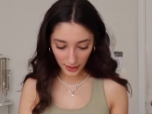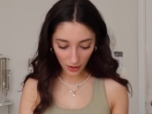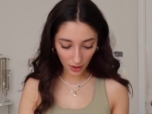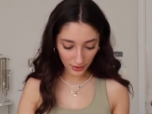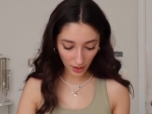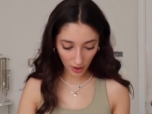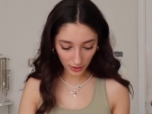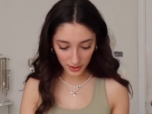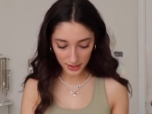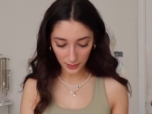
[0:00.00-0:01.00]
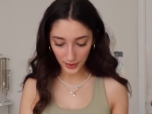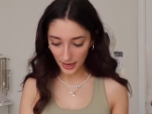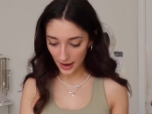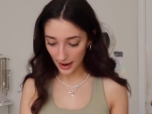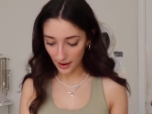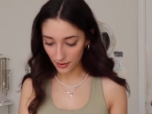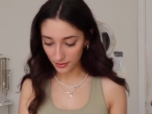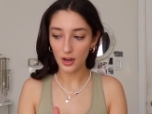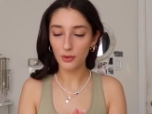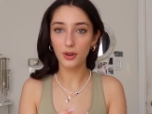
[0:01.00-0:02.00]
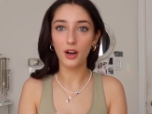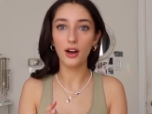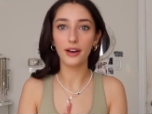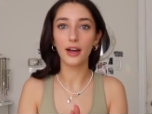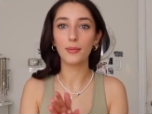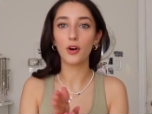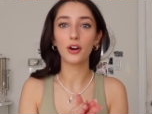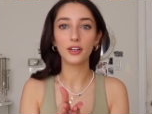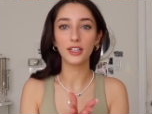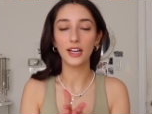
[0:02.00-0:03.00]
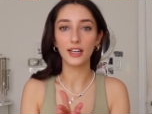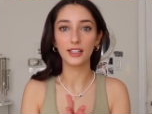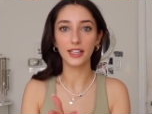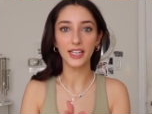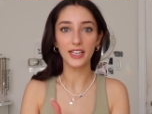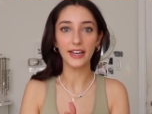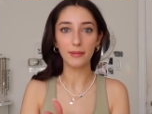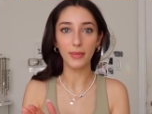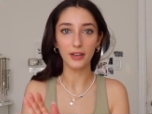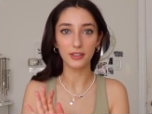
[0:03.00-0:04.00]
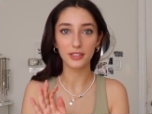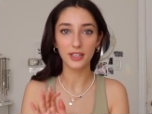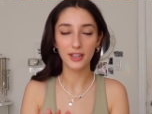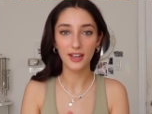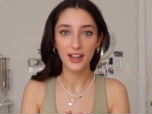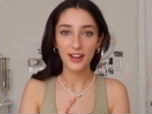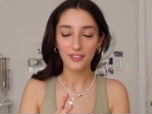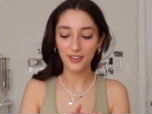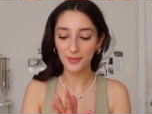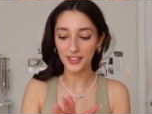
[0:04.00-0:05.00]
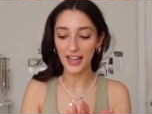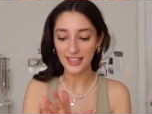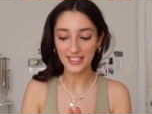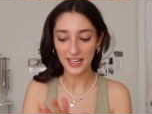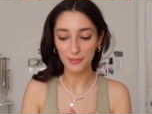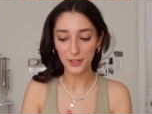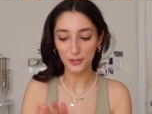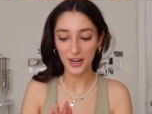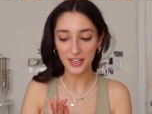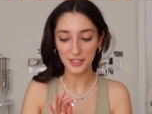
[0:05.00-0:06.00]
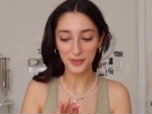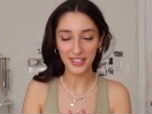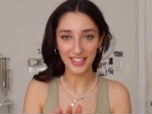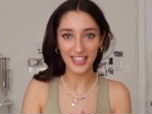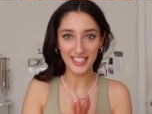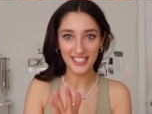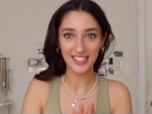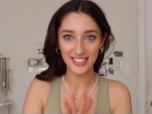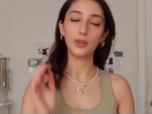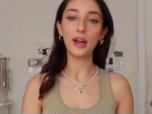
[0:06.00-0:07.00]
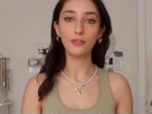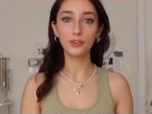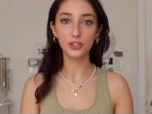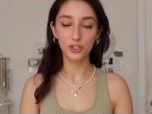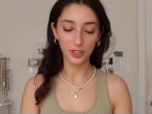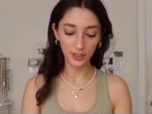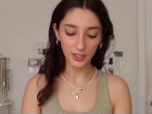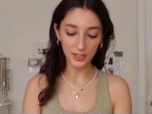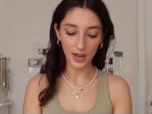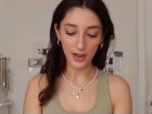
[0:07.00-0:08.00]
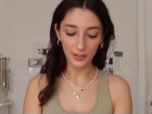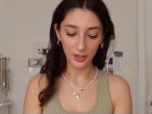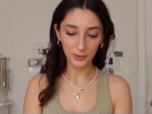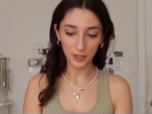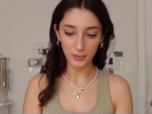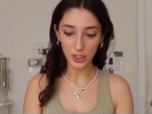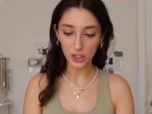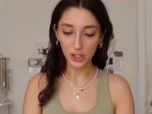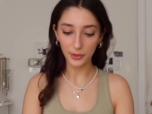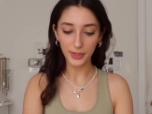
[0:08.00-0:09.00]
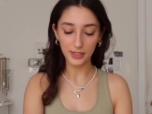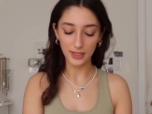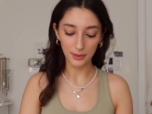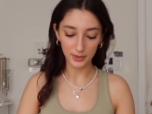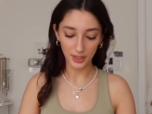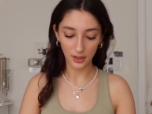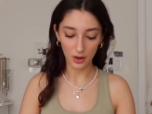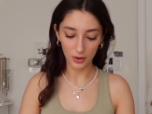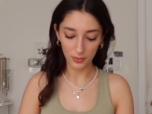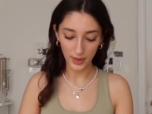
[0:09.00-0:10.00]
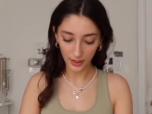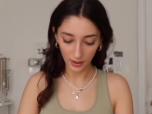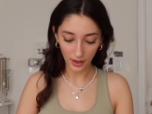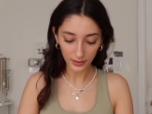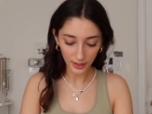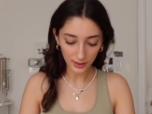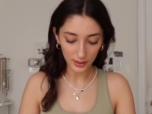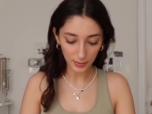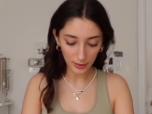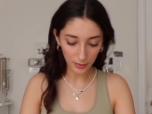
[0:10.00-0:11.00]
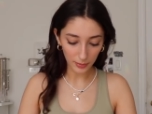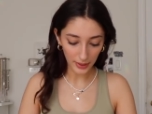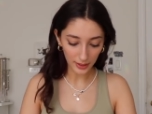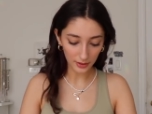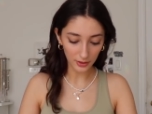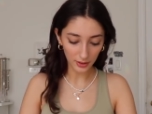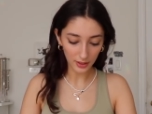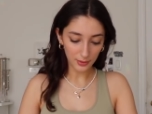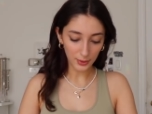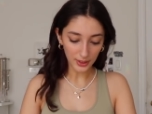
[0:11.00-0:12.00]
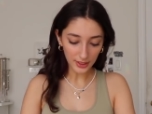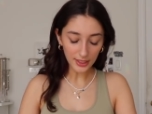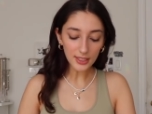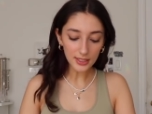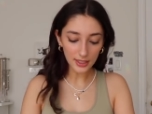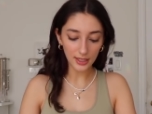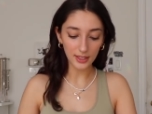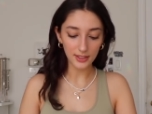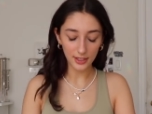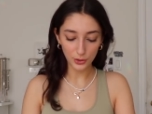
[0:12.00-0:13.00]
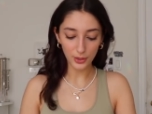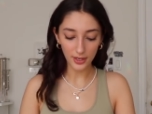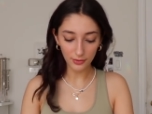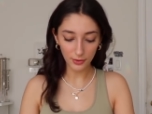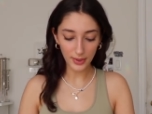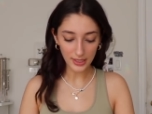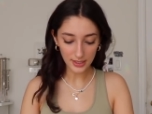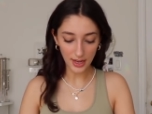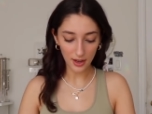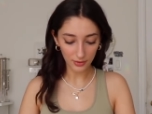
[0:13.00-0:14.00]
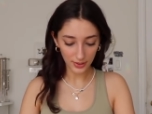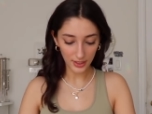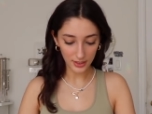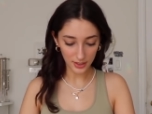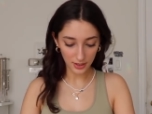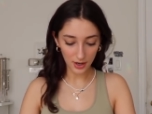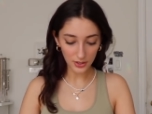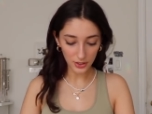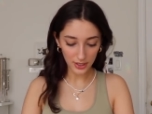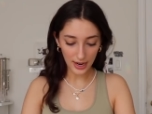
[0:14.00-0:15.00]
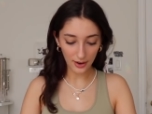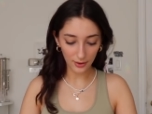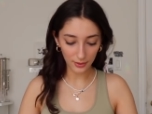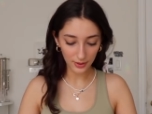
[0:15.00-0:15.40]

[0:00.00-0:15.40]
at all the colors that we have. Oh God, I'm already getting like nightmares from the last time I tried doing this. When I first started this, I thought it was gonna be so easy. I was like, oh my God, like these people make it look really easy. And then I tried it for myself and it did not turn out